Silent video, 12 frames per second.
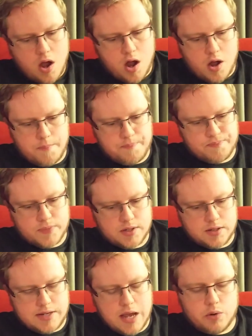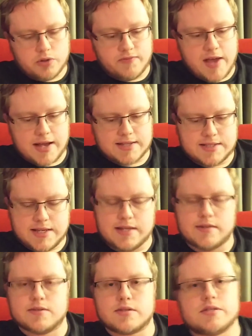Now with
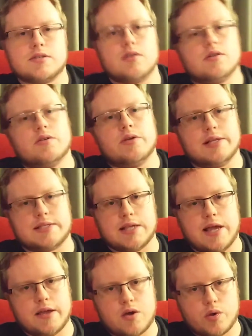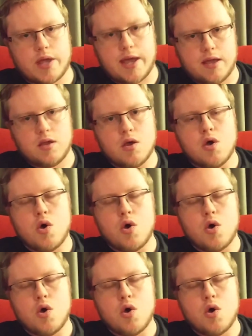vaccines, it's like, okay,